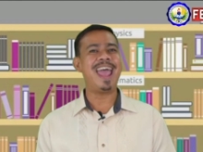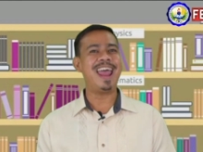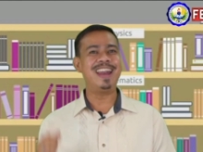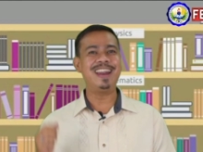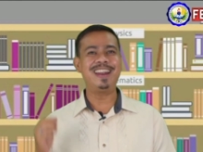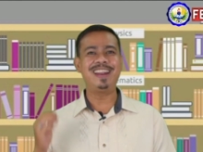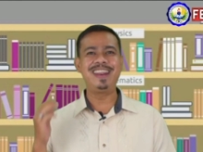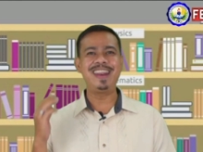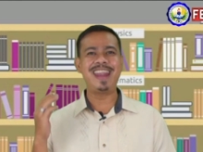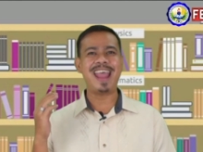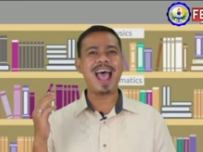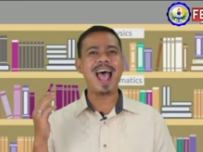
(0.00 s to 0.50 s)

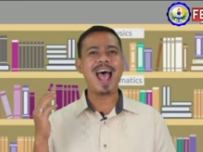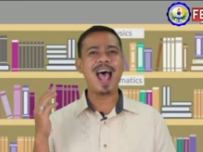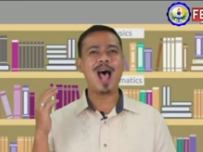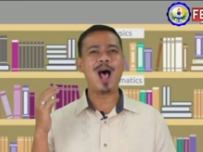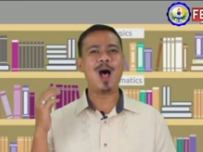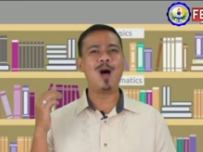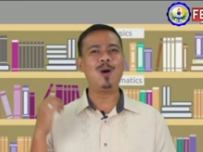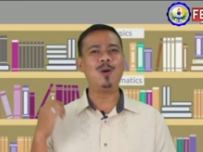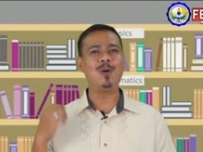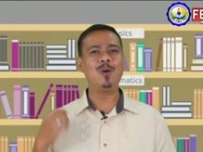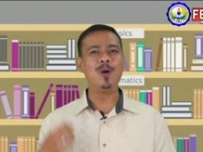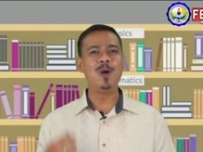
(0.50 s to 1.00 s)
And
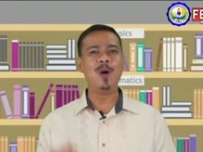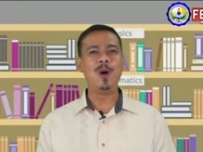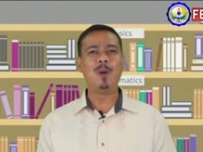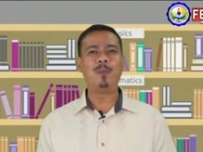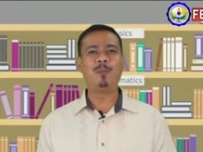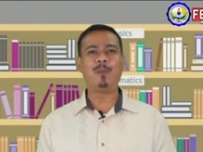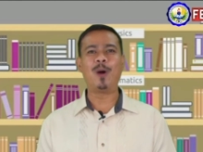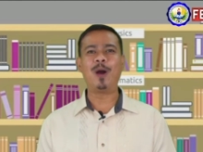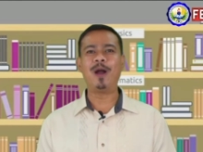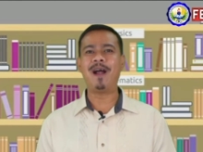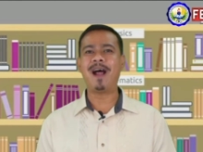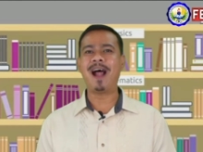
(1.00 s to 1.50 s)
now,
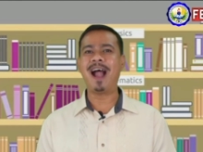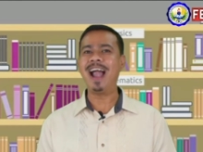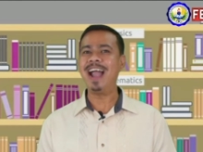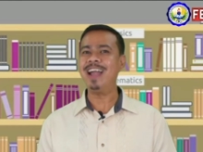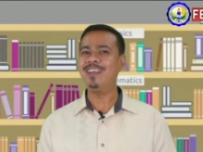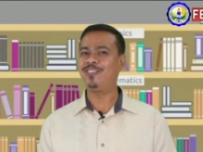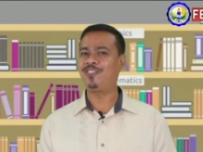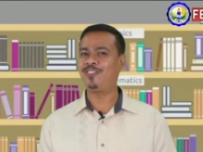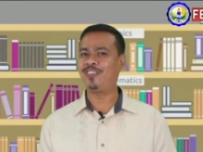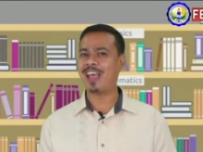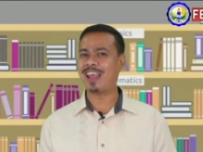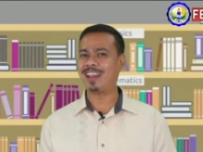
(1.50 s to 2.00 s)
for
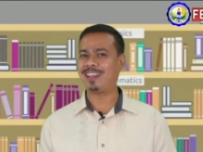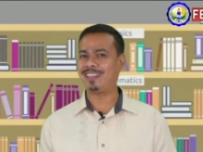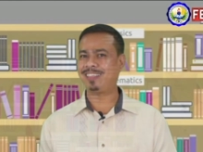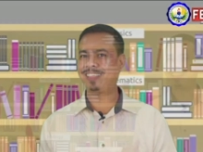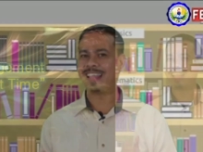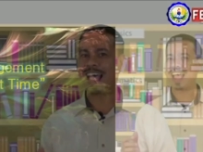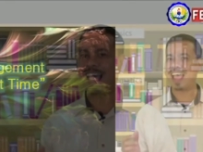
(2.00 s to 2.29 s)
our chat